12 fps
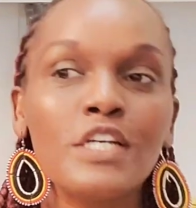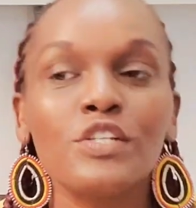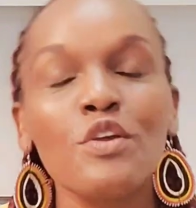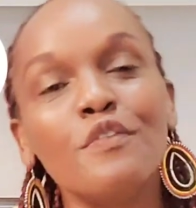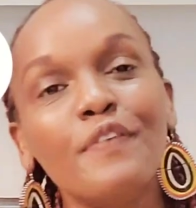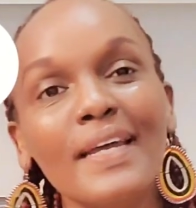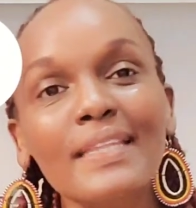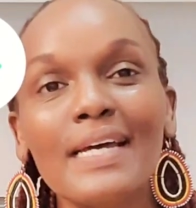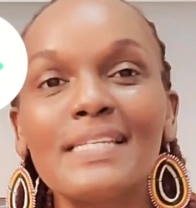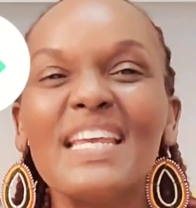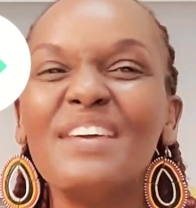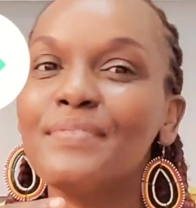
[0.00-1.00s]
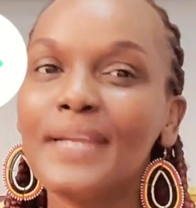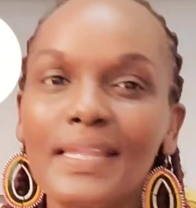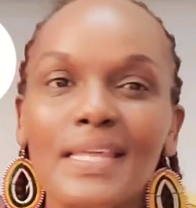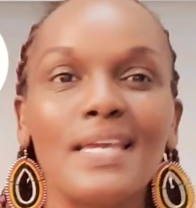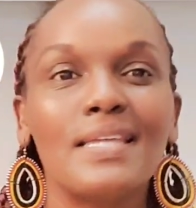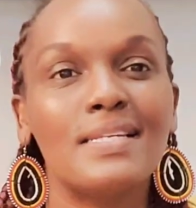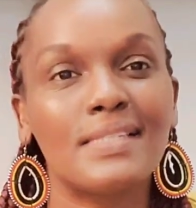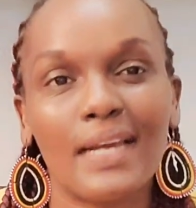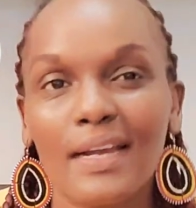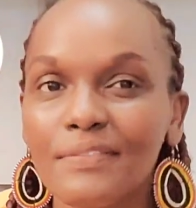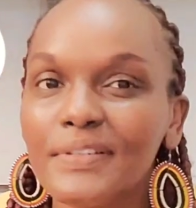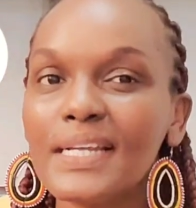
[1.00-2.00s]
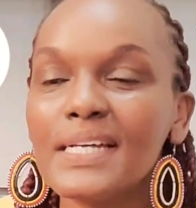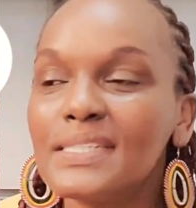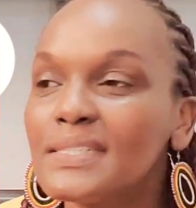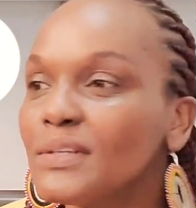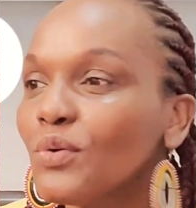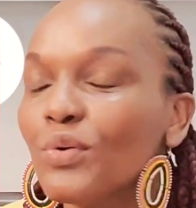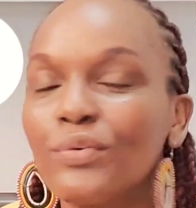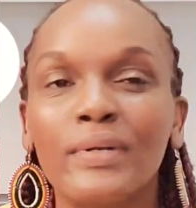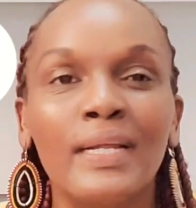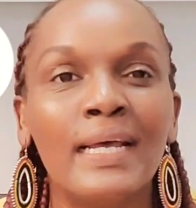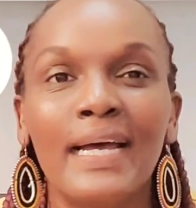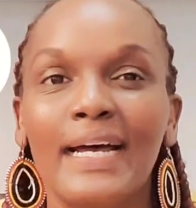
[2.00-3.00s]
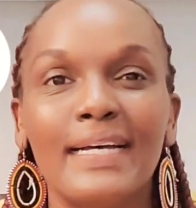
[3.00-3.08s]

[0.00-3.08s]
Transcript: So you find that every other year there's a governor's or